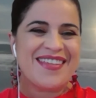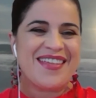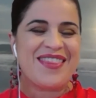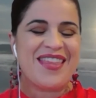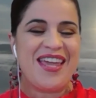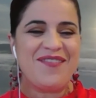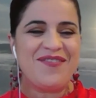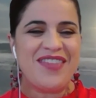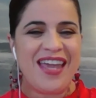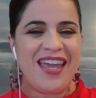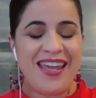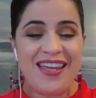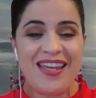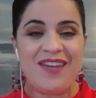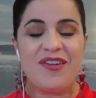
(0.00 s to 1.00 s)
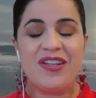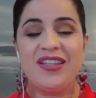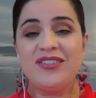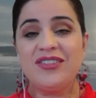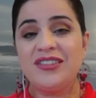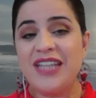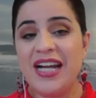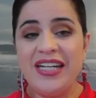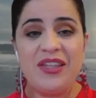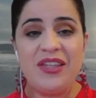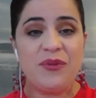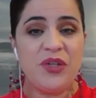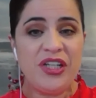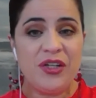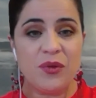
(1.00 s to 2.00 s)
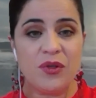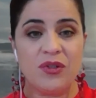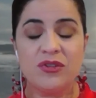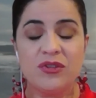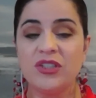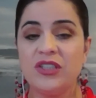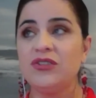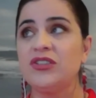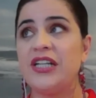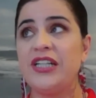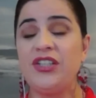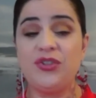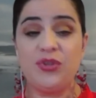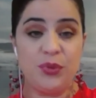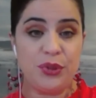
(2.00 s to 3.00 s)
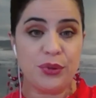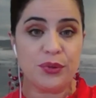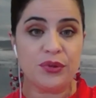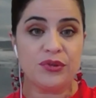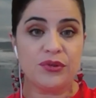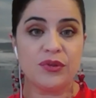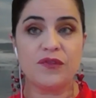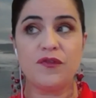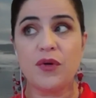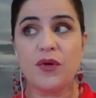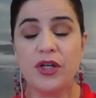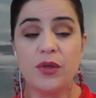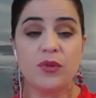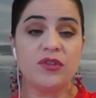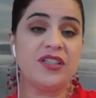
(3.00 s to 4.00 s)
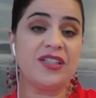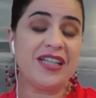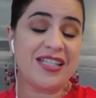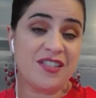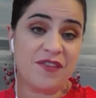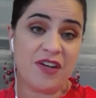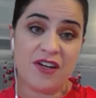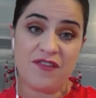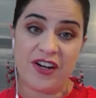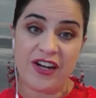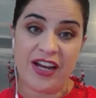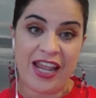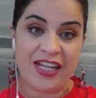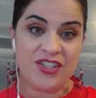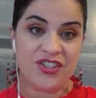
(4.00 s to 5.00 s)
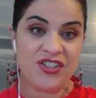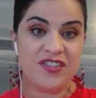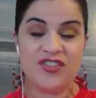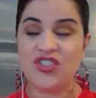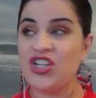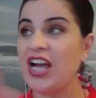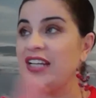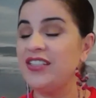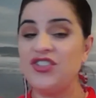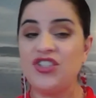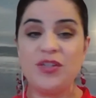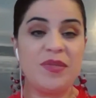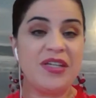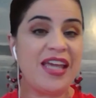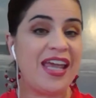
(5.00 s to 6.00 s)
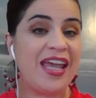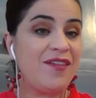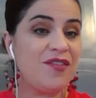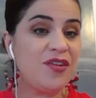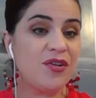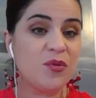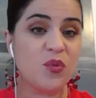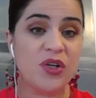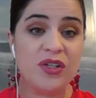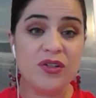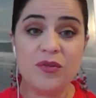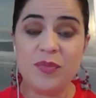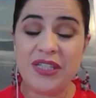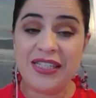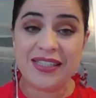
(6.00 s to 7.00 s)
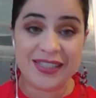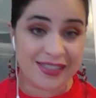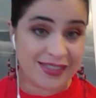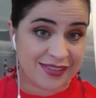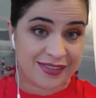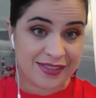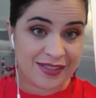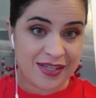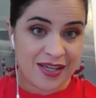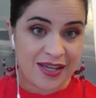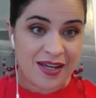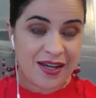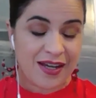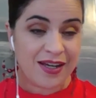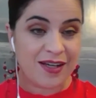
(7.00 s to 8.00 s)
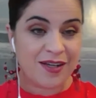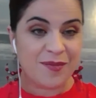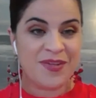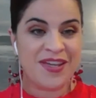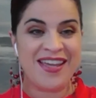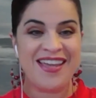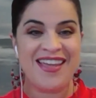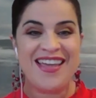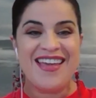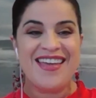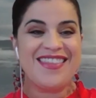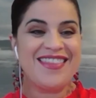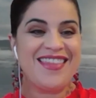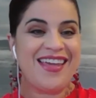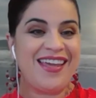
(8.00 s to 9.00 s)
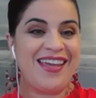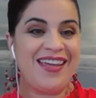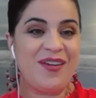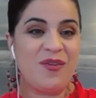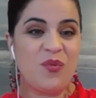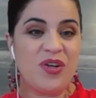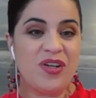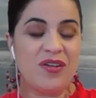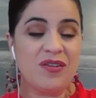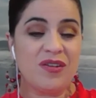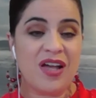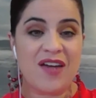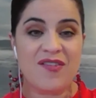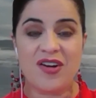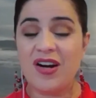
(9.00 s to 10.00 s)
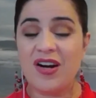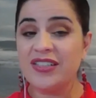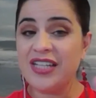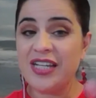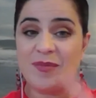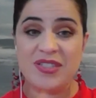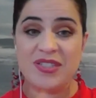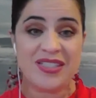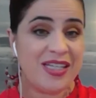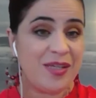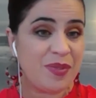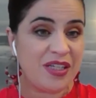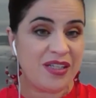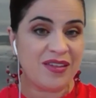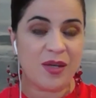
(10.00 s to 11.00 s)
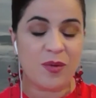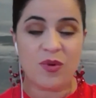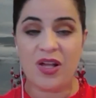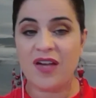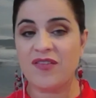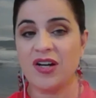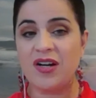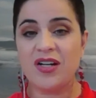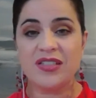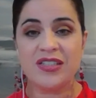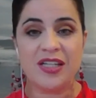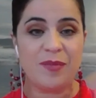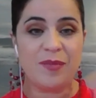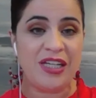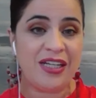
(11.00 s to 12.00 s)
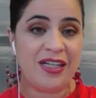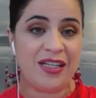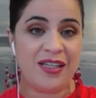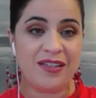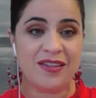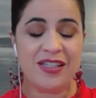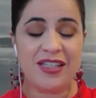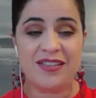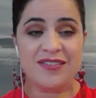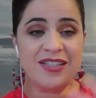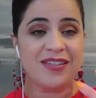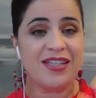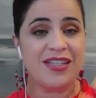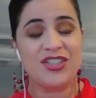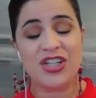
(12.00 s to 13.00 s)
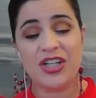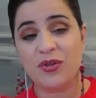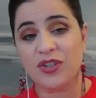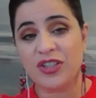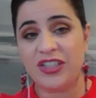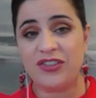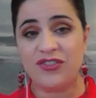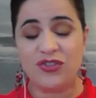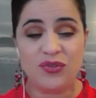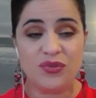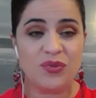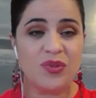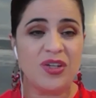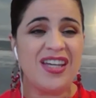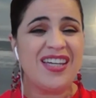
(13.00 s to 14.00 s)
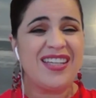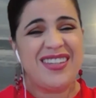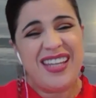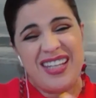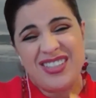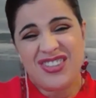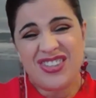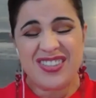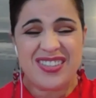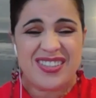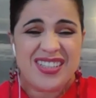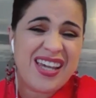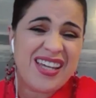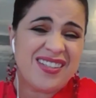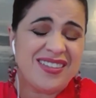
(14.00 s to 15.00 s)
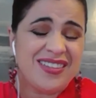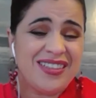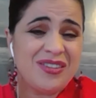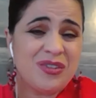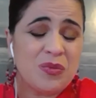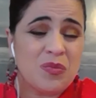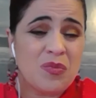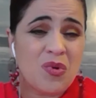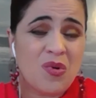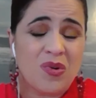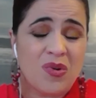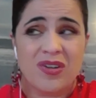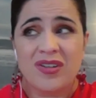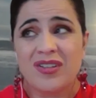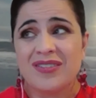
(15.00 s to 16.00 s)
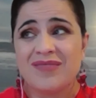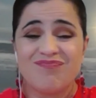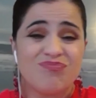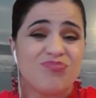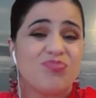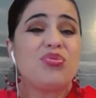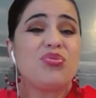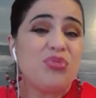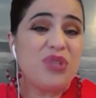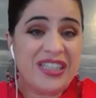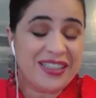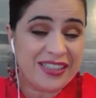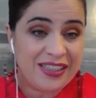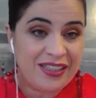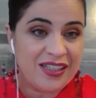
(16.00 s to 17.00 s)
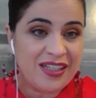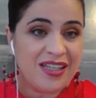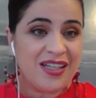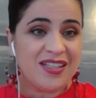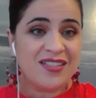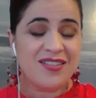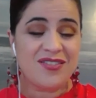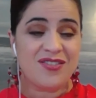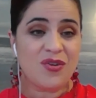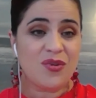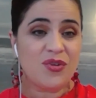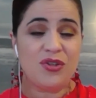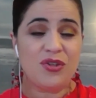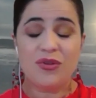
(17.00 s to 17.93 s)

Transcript: If a little tiny 3-year-old or a little tiny 2-year-old or a 4-year-old gets very, very anxious, challenging behavior will begin. They will have a hard time sleeping. They will have a hard time eating things that they generally do. They just get a little more prickly. So you don't